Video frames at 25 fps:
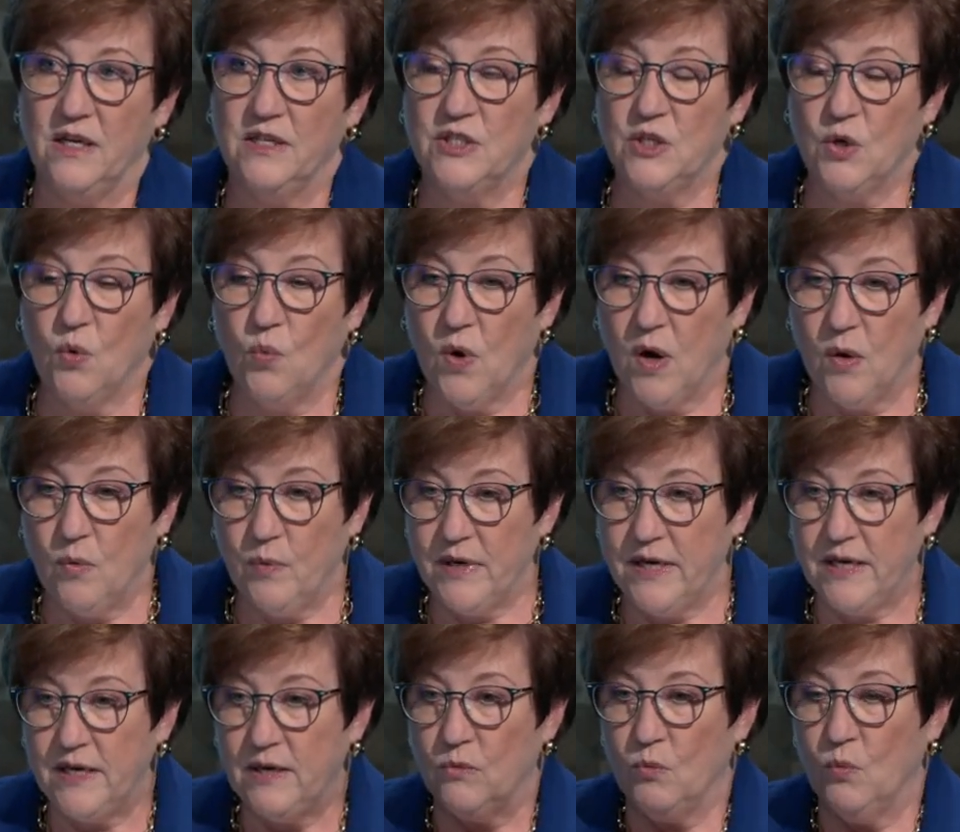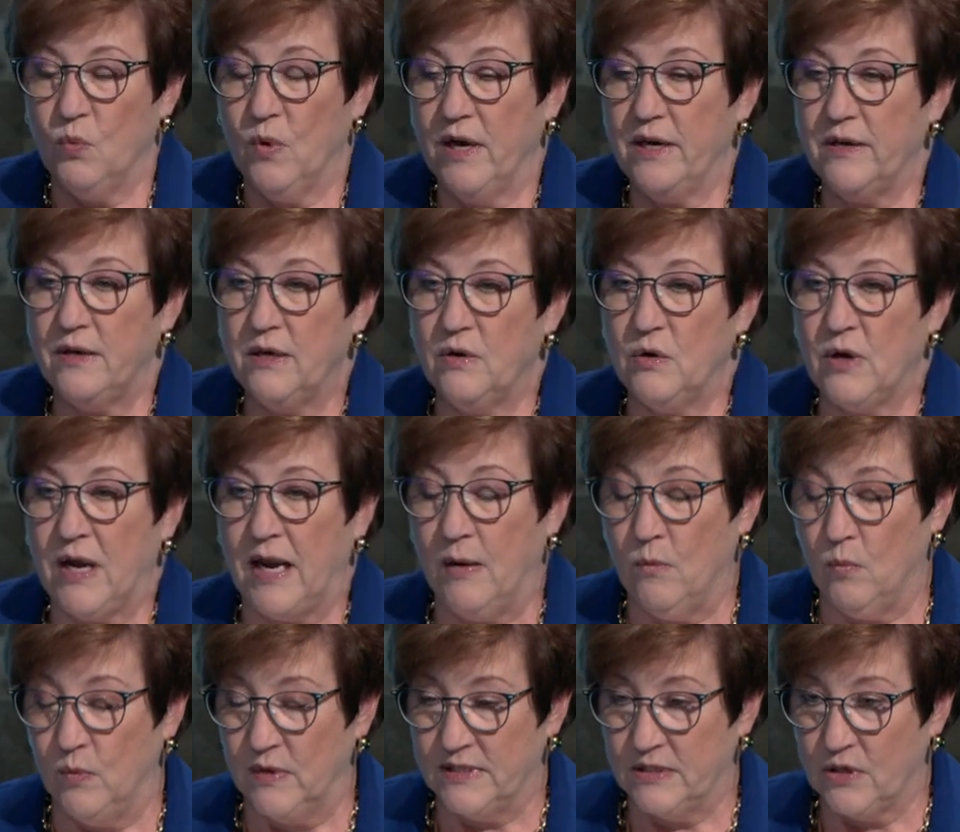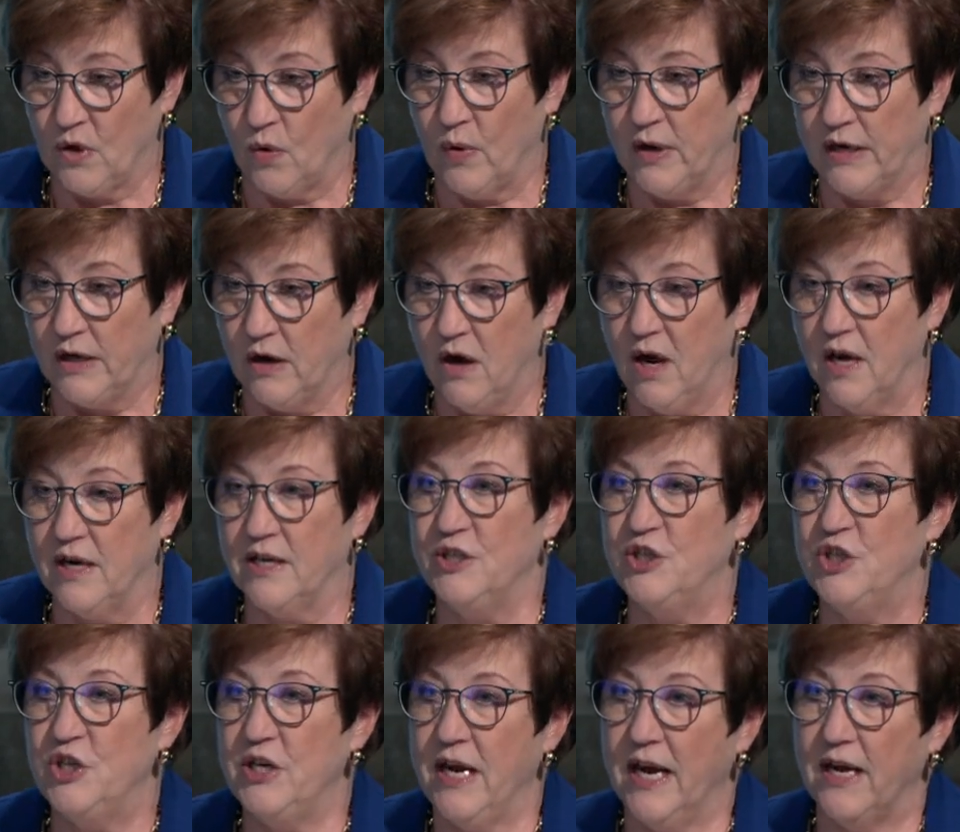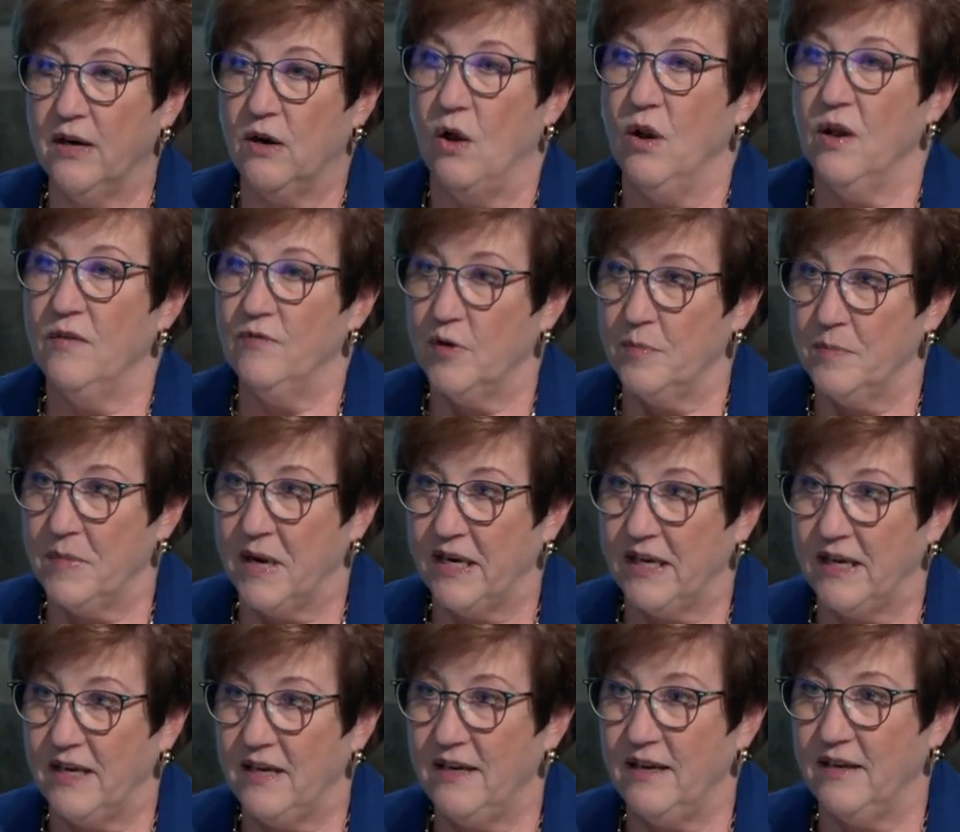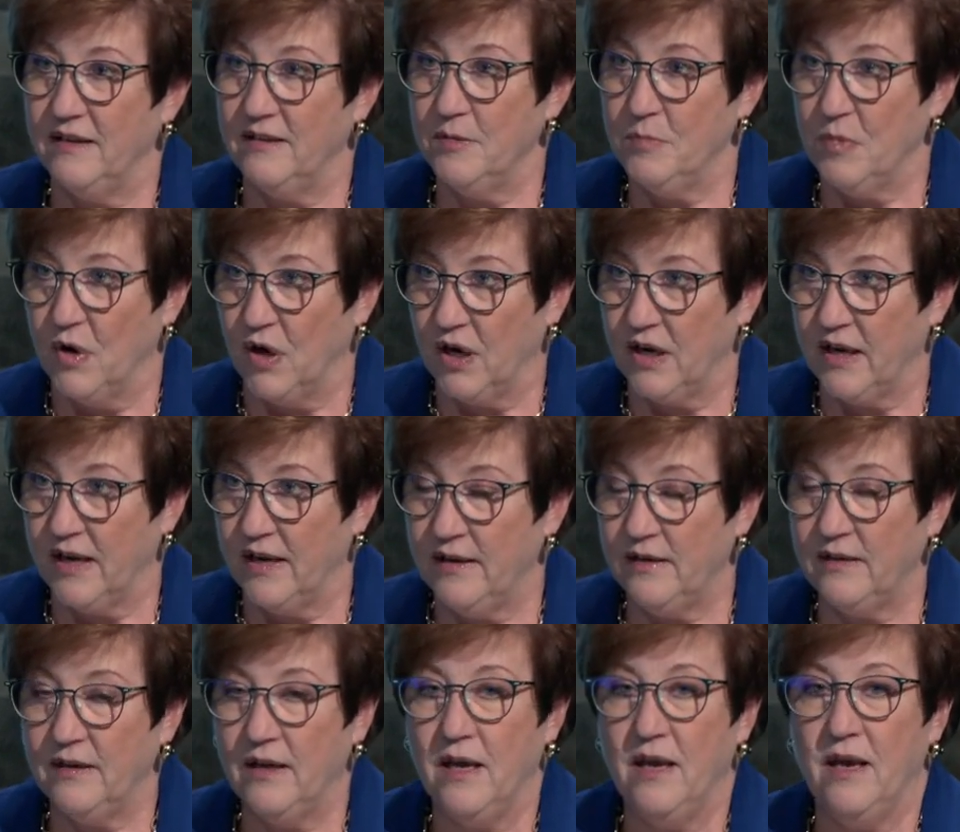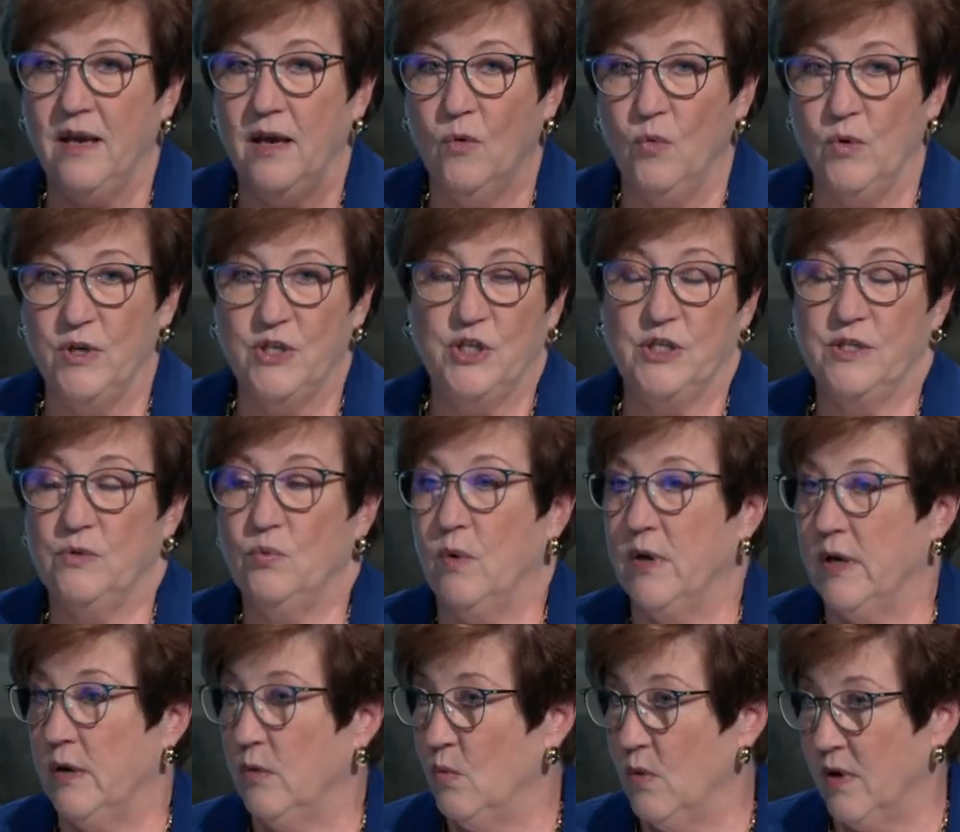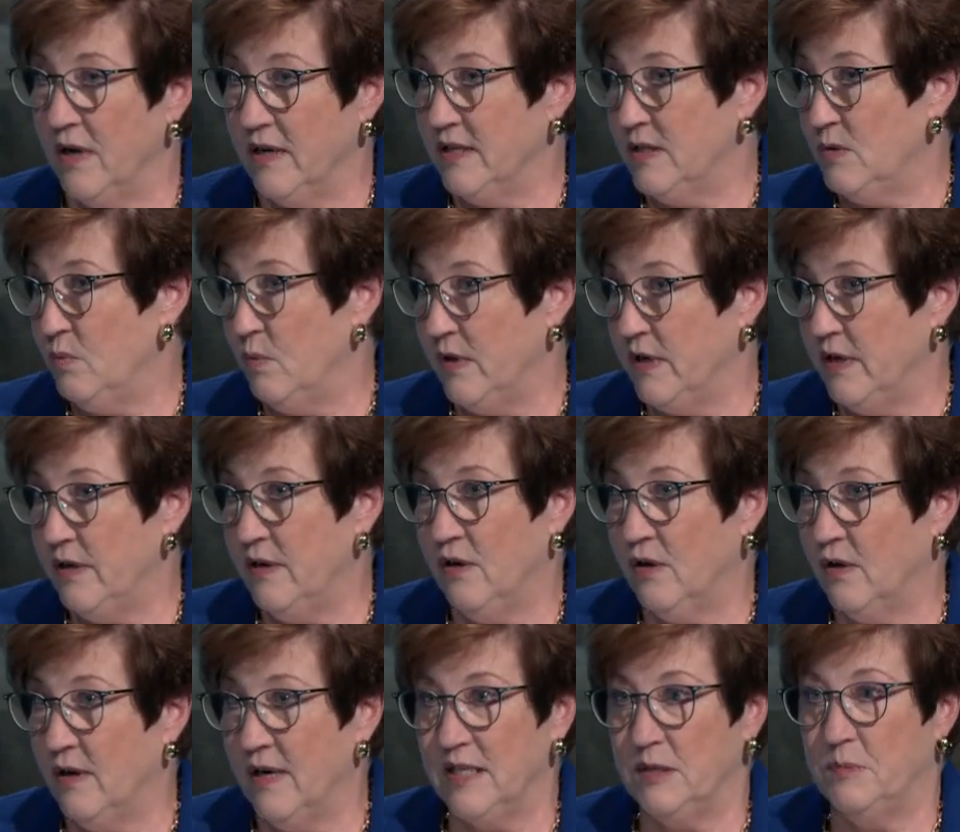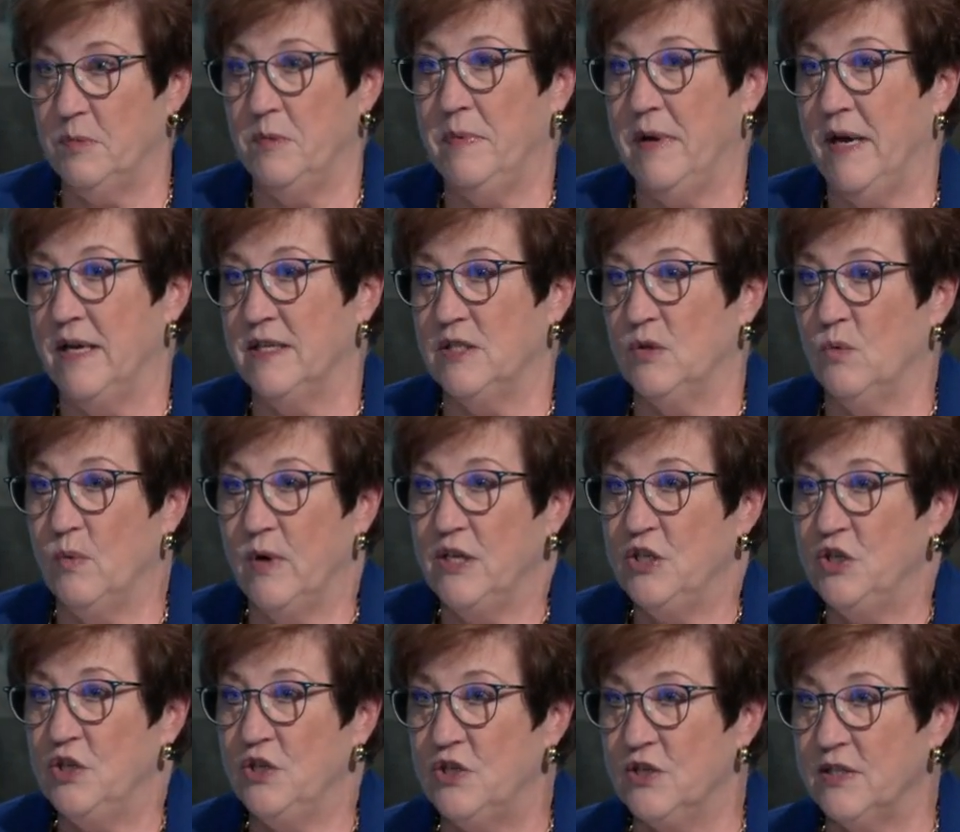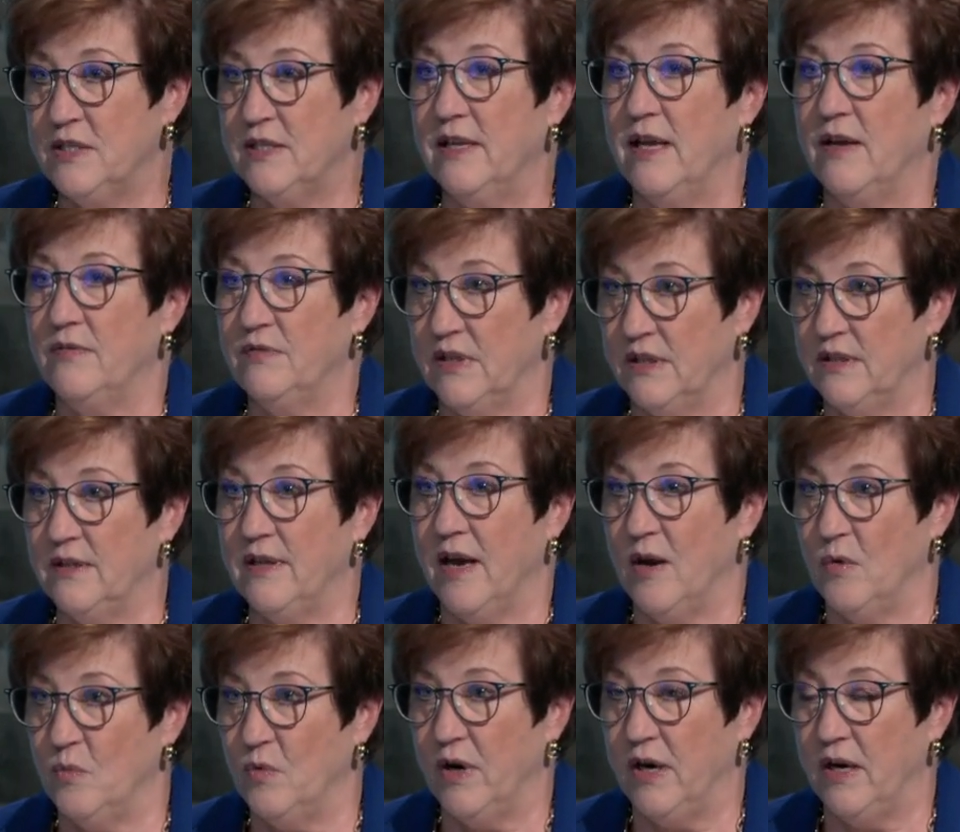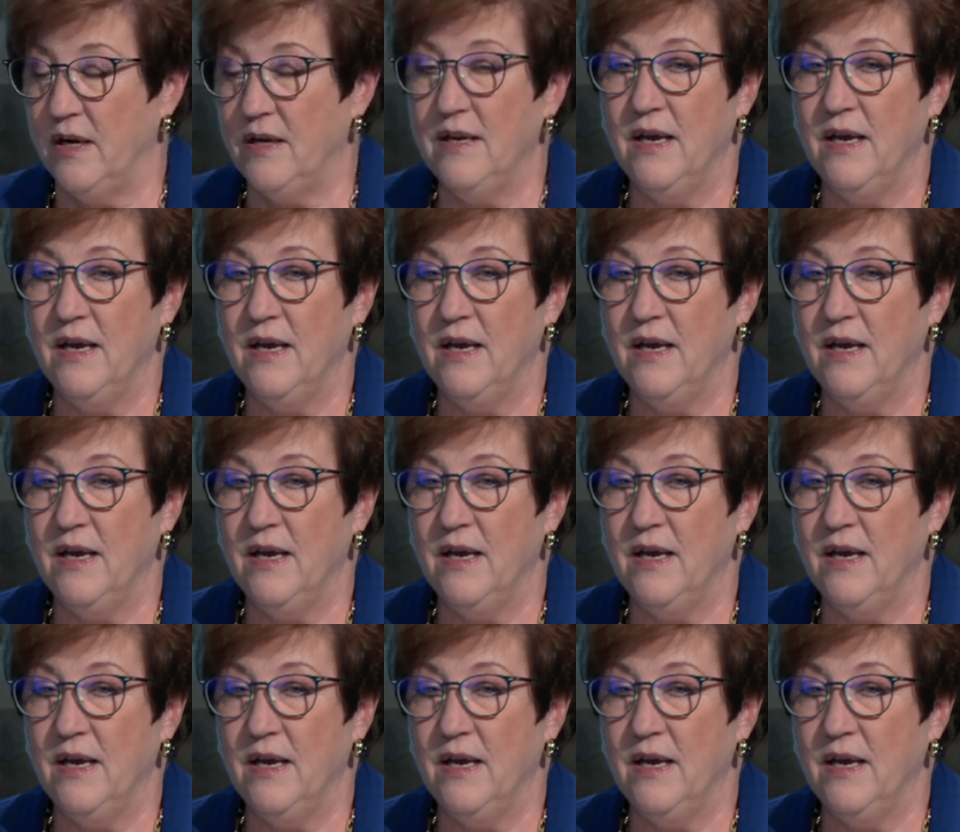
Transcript: So what was going on is she had all of her money in the market, which is what it was when her husband passed away. She just left it that way.